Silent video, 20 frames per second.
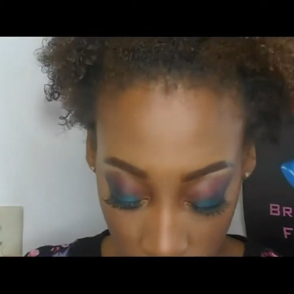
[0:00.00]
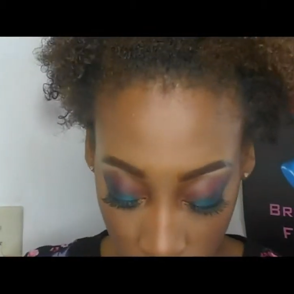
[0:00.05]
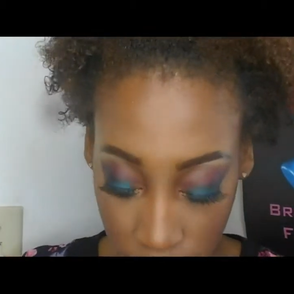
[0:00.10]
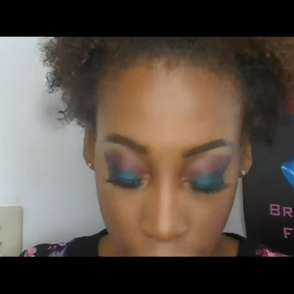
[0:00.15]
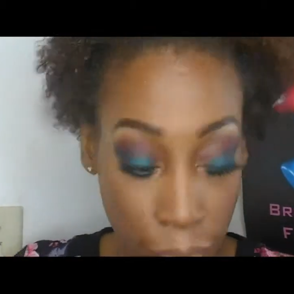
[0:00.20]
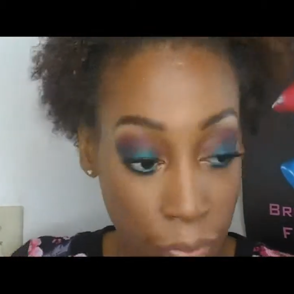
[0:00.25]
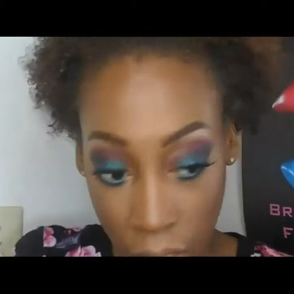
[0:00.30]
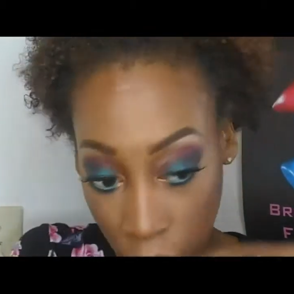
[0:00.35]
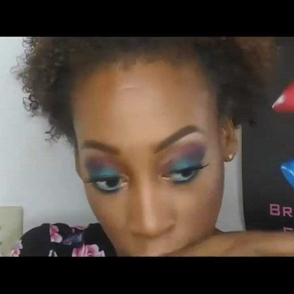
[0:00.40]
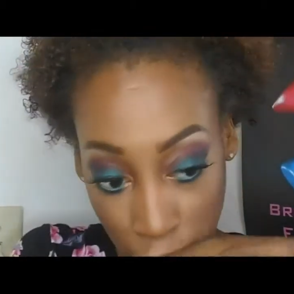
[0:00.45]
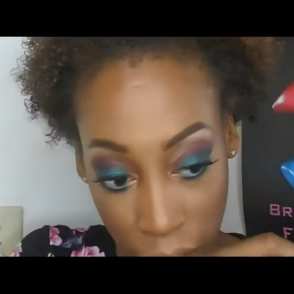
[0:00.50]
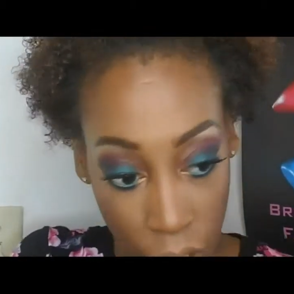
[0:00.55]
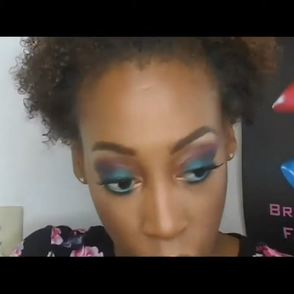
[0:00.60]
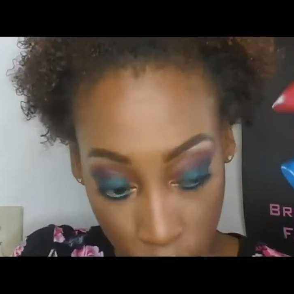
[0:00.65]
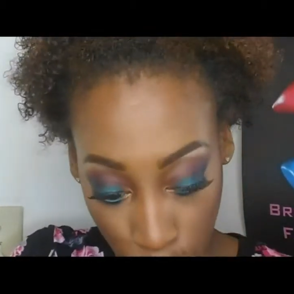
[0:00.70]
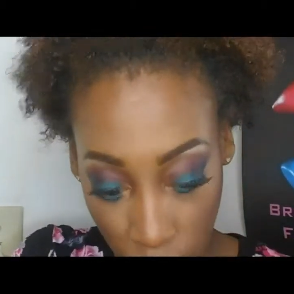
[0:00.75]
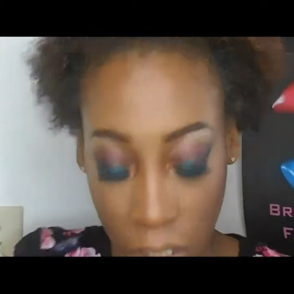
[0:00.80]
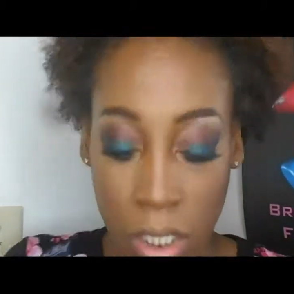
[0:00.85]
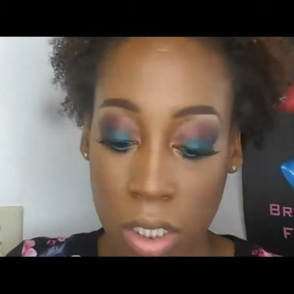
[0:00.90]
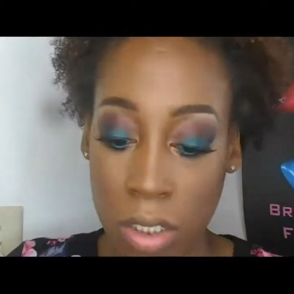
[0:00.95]
And then
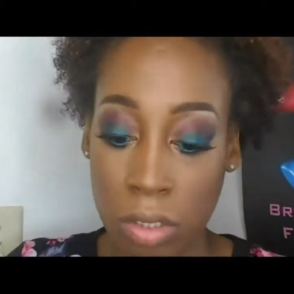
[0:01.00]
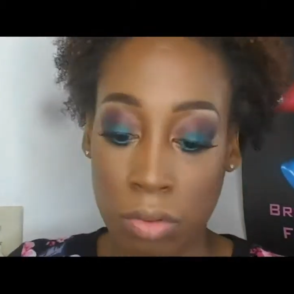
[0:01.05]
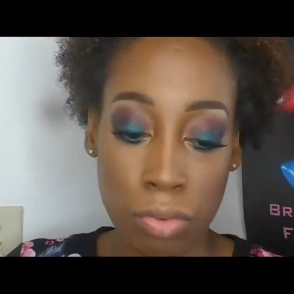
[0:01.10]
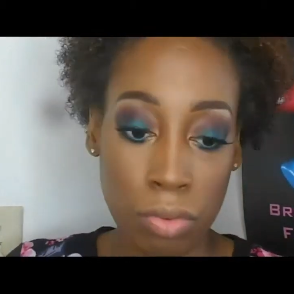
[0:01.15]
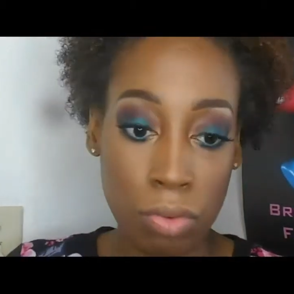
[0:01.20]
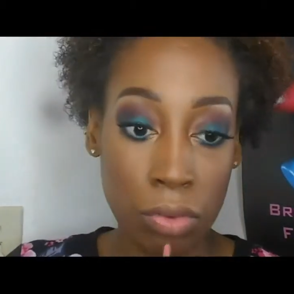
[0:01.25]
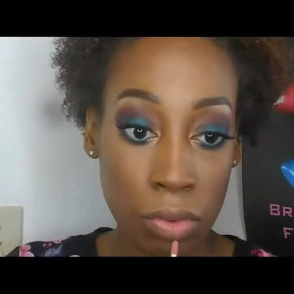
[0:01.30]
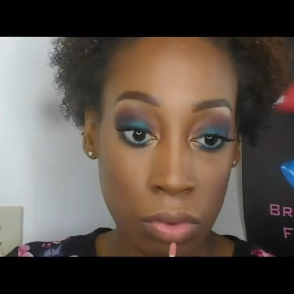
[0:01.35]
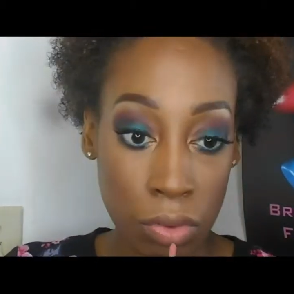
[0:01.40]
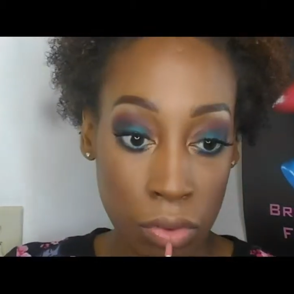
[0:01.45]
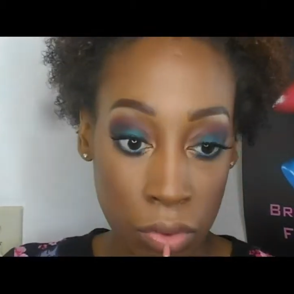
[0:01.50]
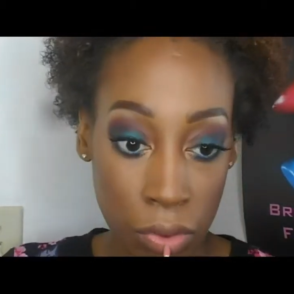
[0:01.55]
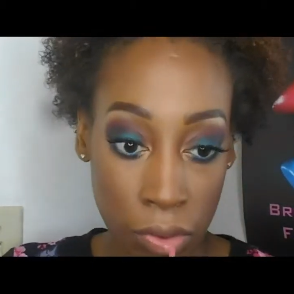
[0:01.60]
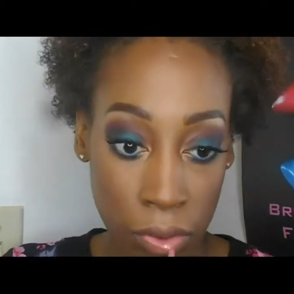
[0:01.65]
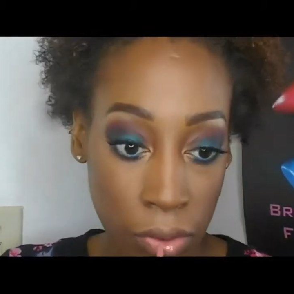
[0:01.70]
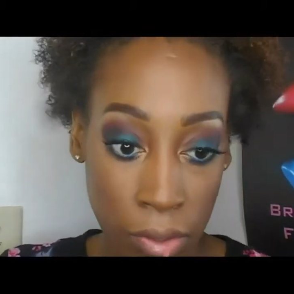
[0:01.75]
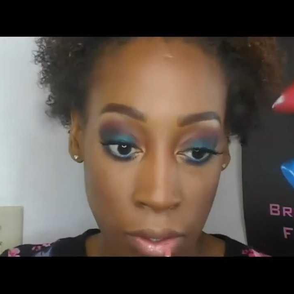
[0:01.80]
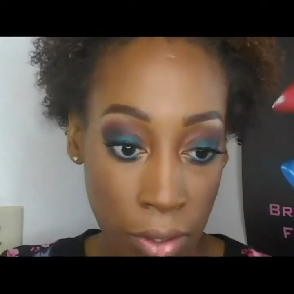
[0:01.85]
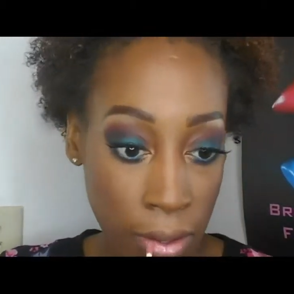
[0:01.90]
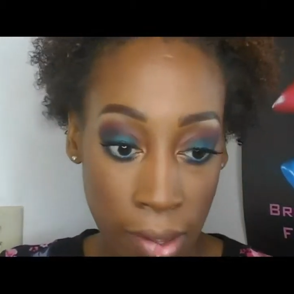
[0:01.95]
lastly, I'm going to
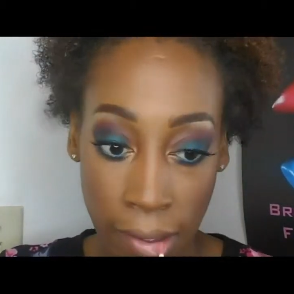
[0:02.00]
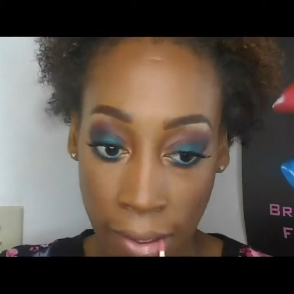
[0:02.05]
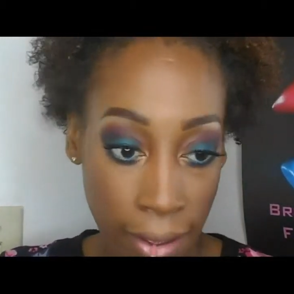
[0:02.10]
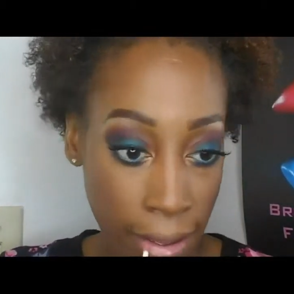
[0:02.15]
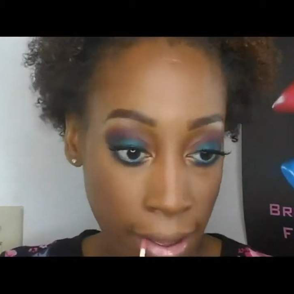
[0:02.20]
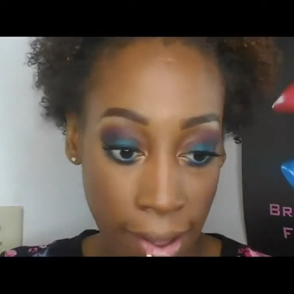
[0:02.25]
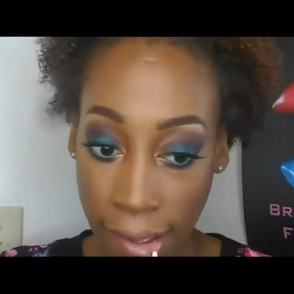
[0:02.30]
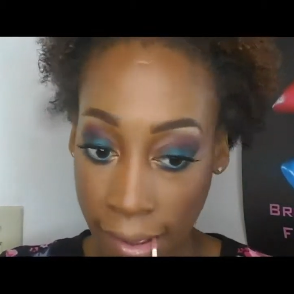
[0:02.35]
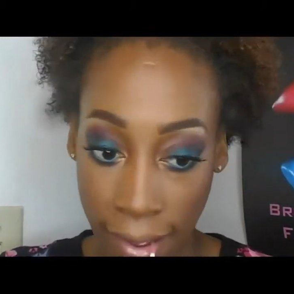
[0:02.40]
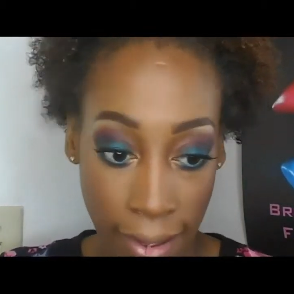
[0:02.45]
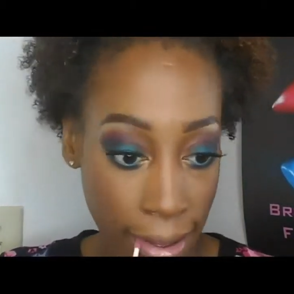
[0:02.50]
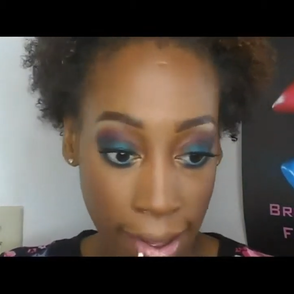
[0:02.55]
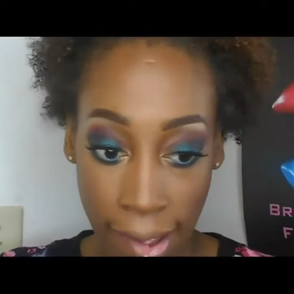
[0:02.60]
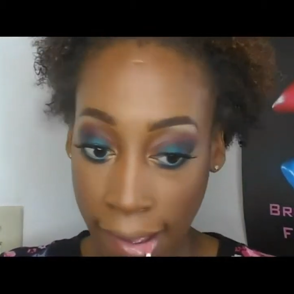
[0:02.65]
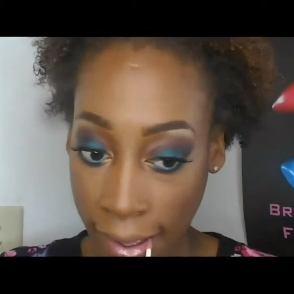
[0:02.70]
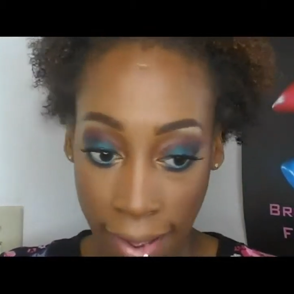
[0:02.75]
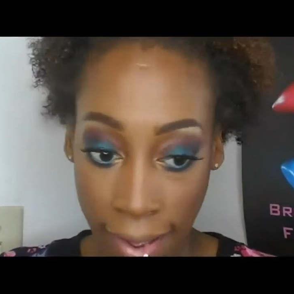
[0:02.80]
use my